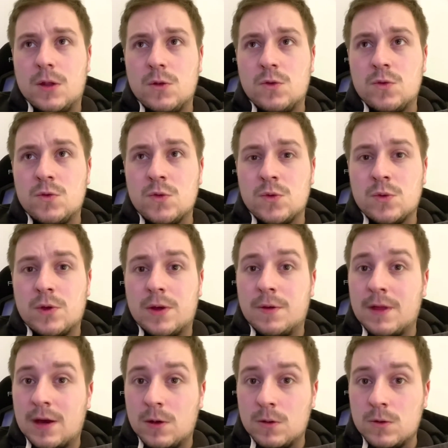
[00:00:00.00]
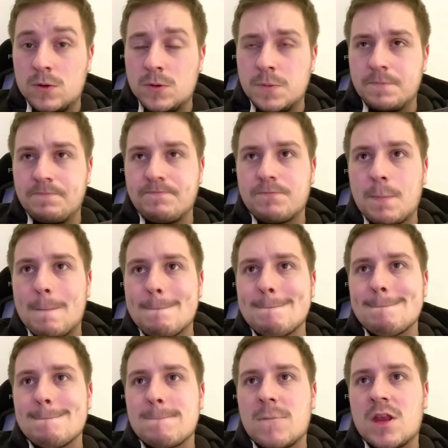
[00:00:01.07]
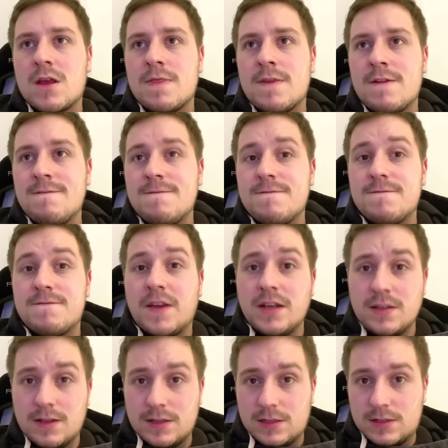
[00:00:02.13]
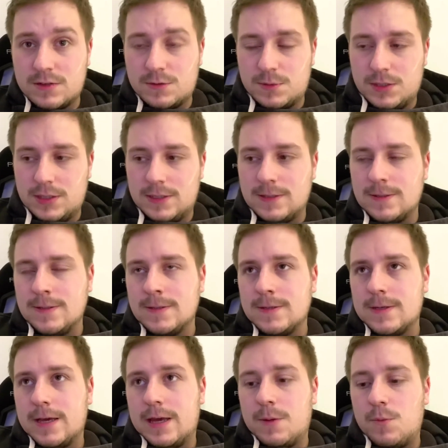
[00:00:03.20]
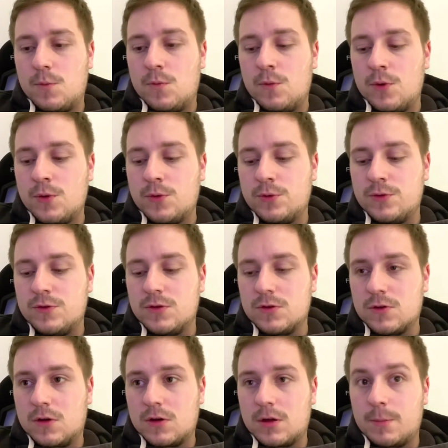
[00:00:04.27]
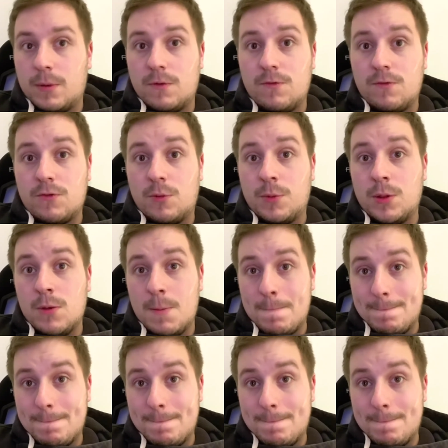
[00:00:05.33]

don't know how that will go. And then finally this week, we're going to talk about Formula One,